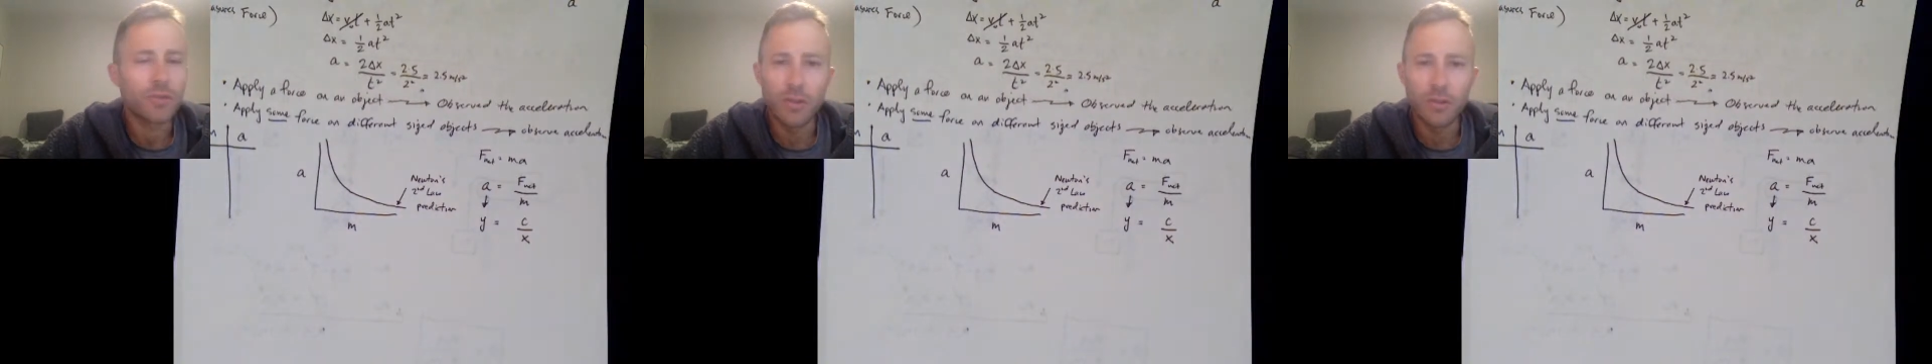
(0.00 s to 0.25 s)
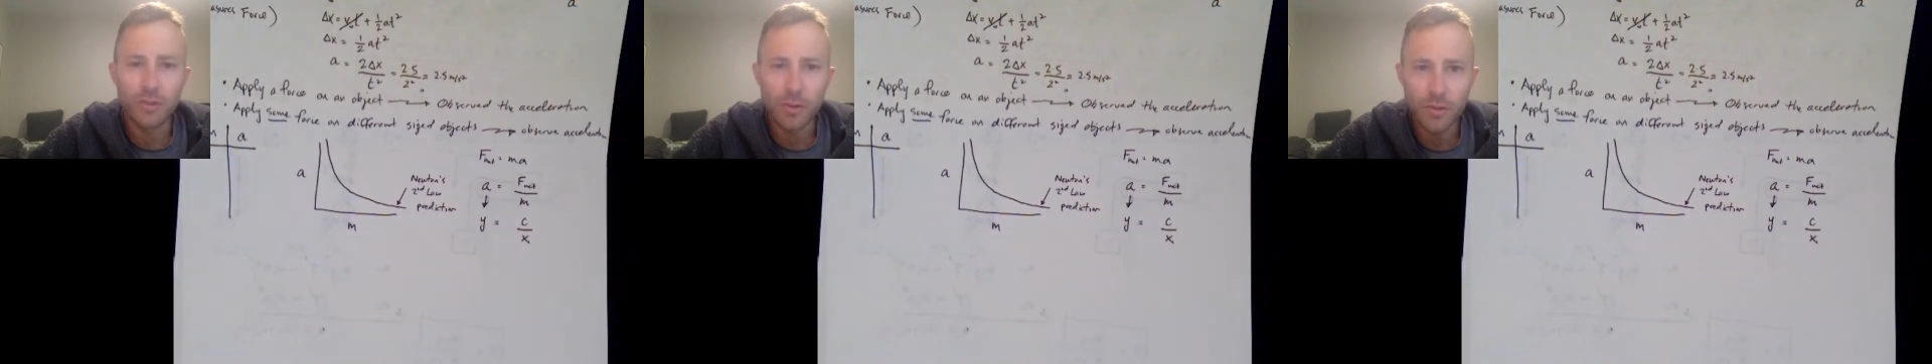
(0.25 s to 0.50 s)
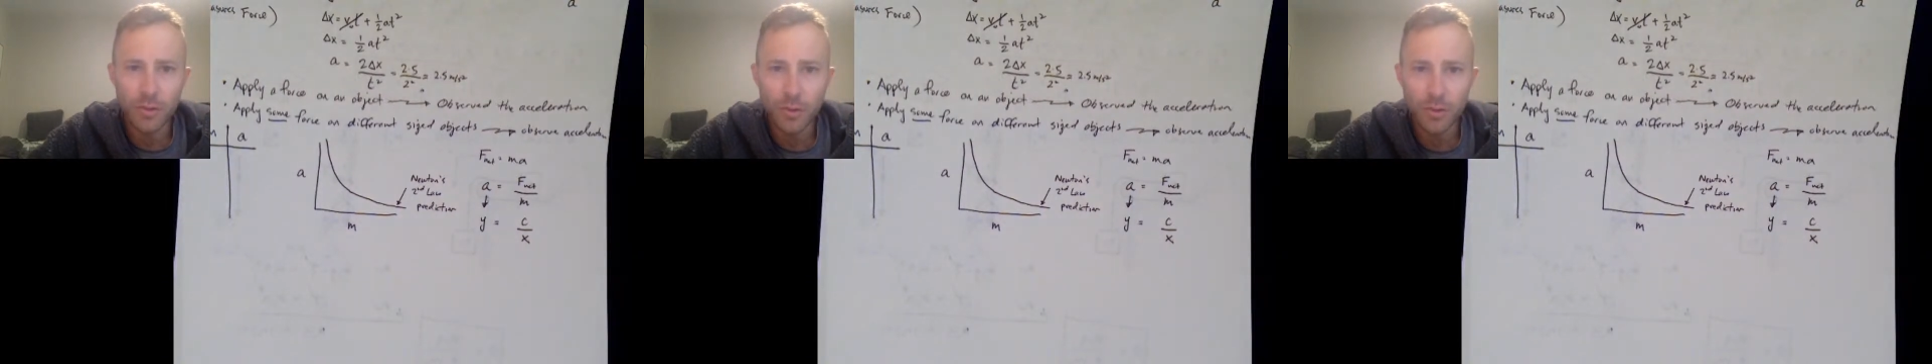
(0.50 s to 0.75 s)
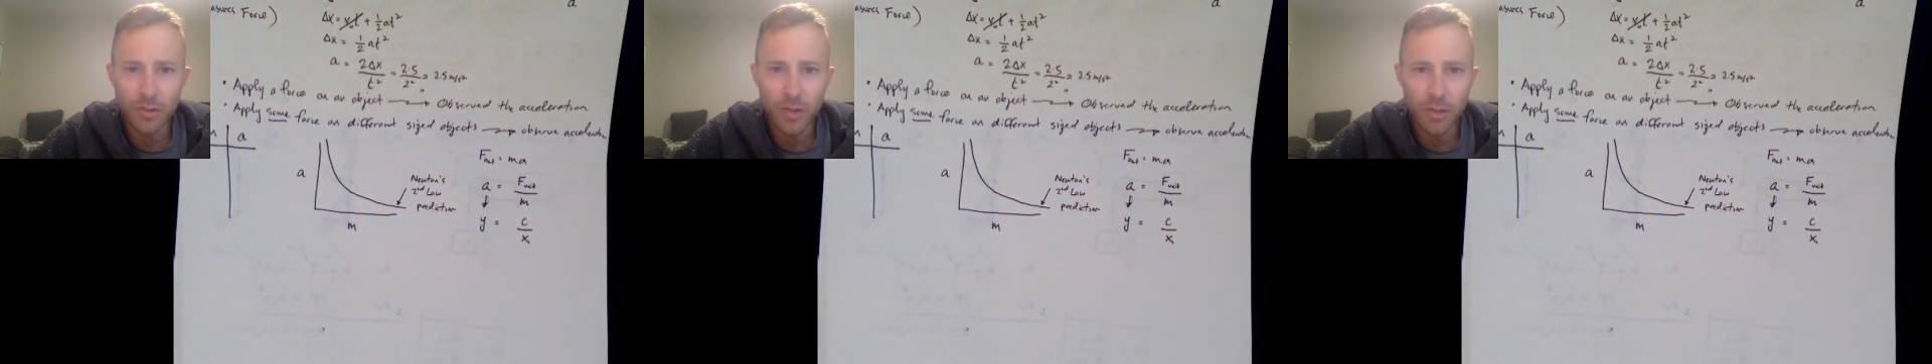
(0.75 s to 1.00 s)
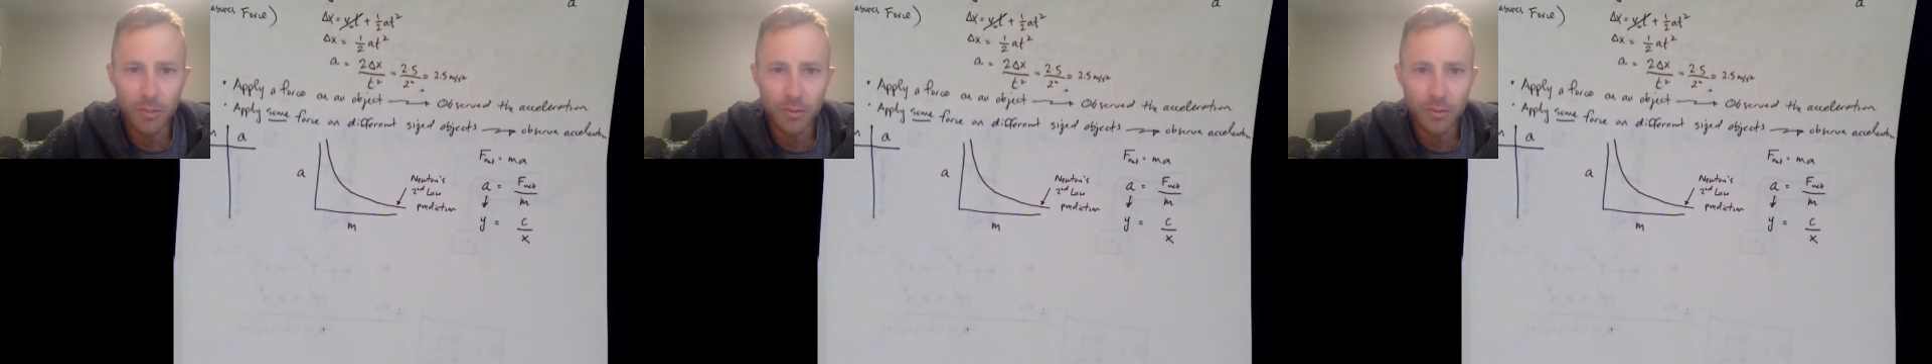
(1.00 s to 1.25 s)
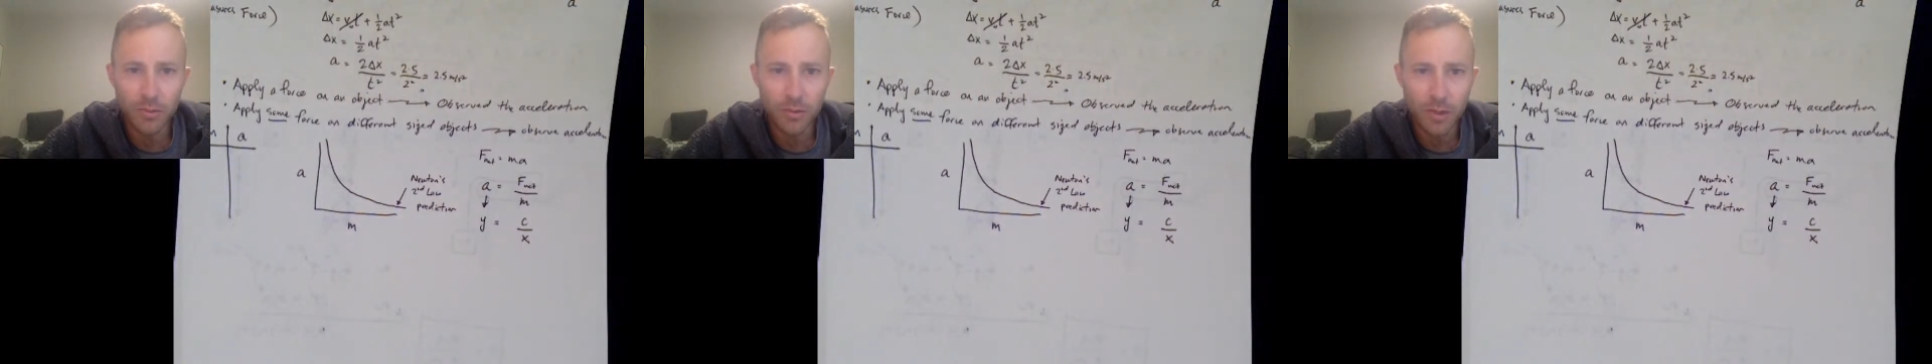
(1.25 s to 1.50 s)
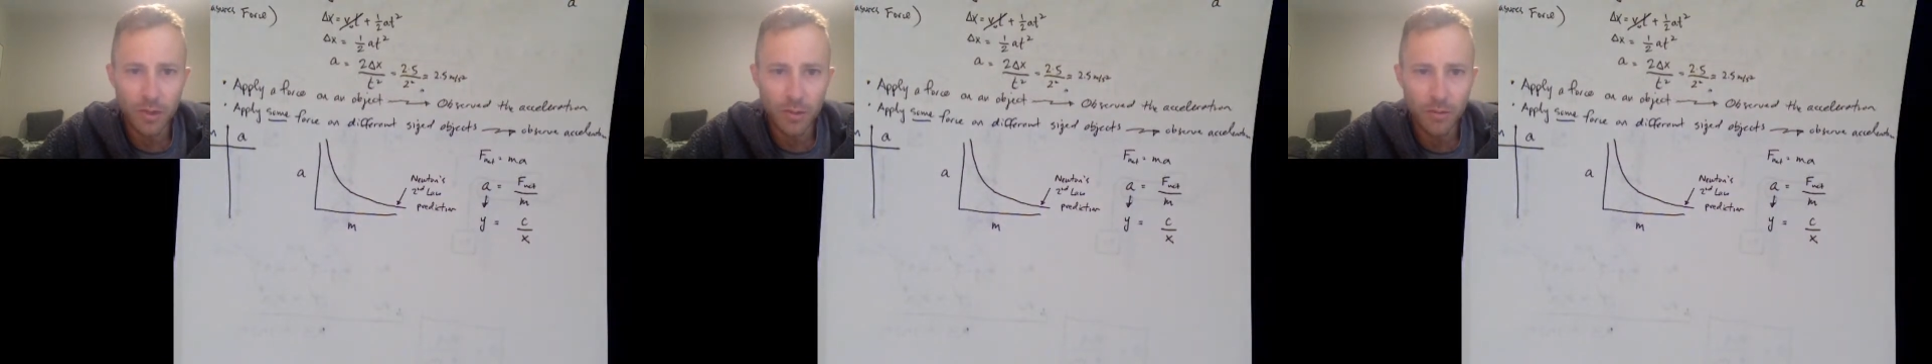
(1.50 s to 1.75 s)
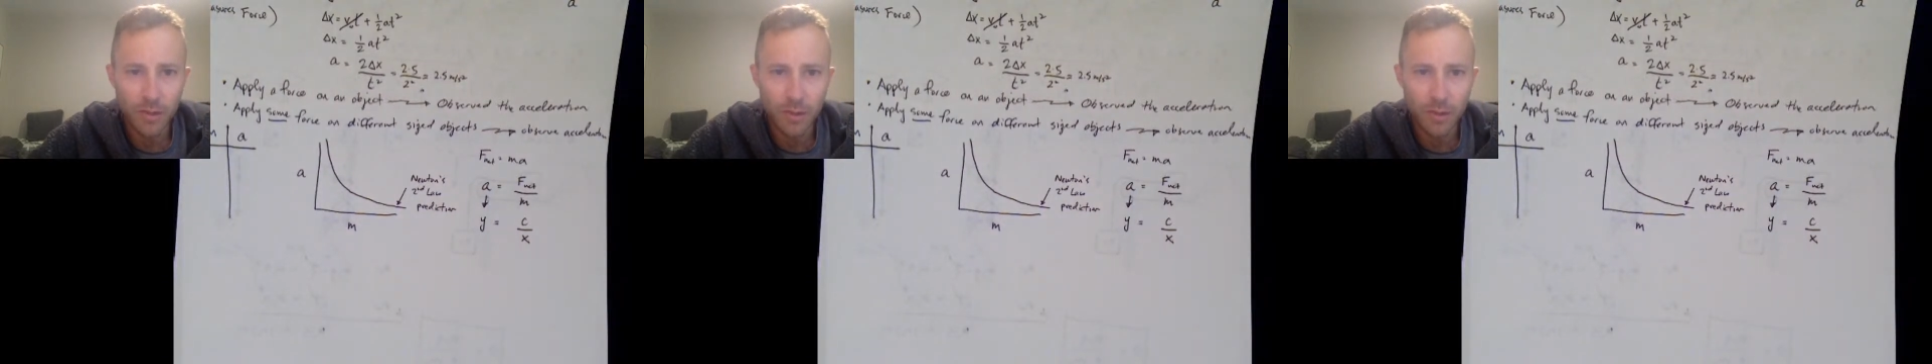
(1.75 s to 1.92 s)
these are two examples of